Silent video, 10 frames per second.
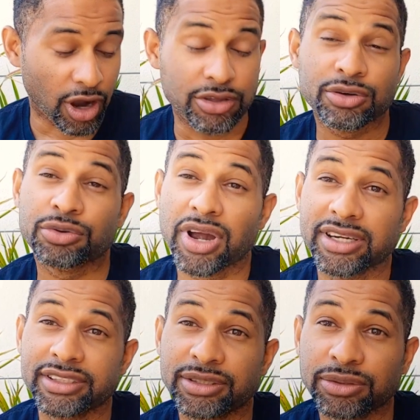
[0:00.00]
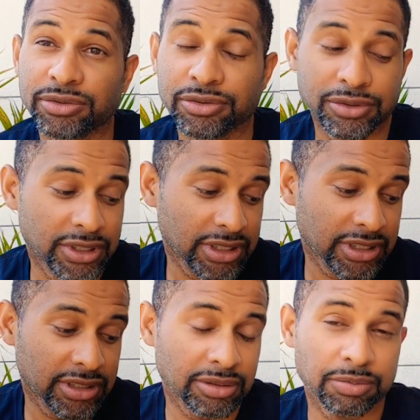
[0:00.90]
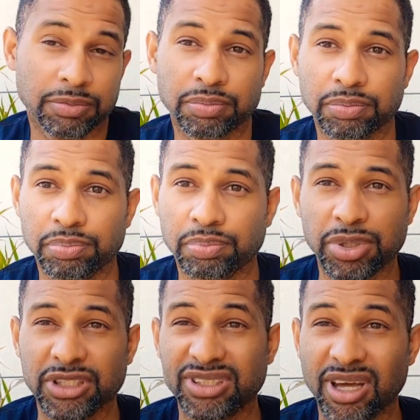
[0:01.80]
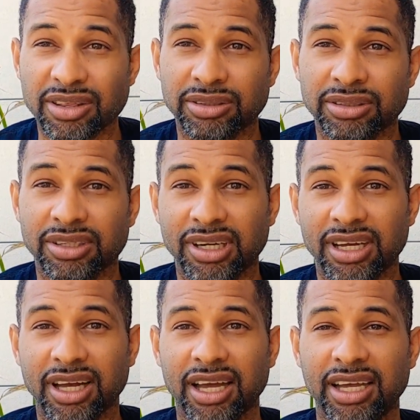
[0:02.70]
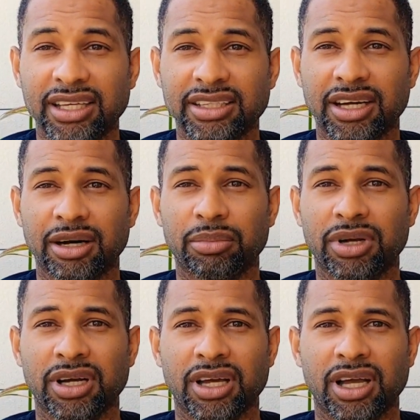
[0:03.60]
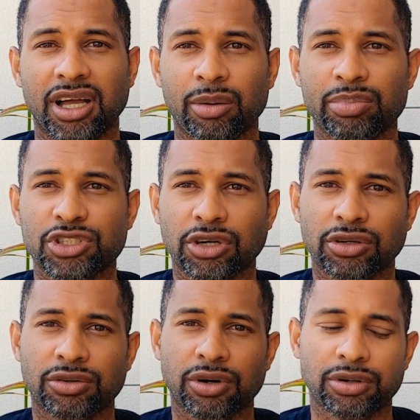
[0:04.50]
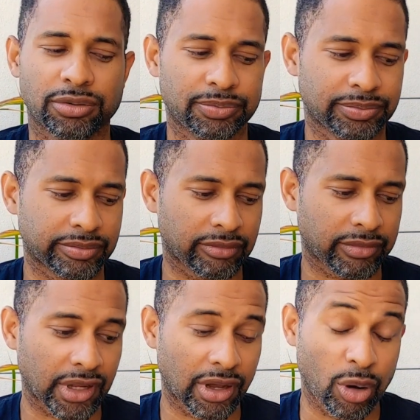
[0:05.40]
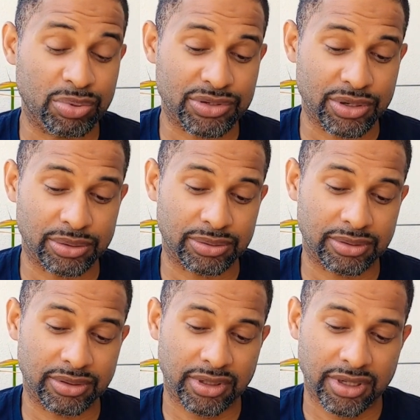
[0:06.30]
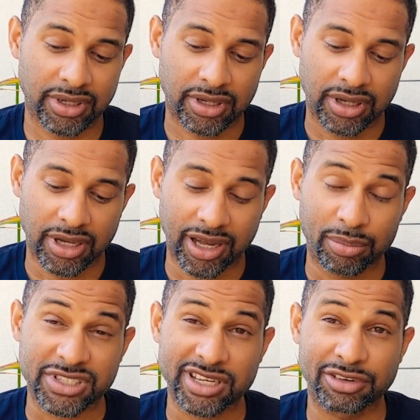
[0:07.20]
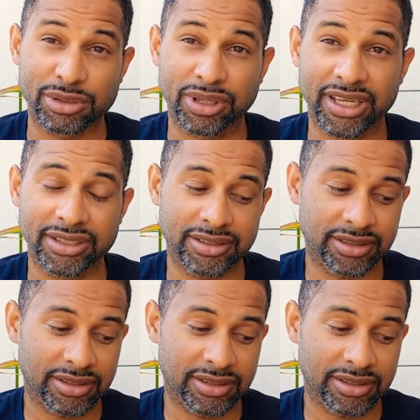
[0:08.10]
are you ready to really be together and help each other grow? I hope so. It's never too late.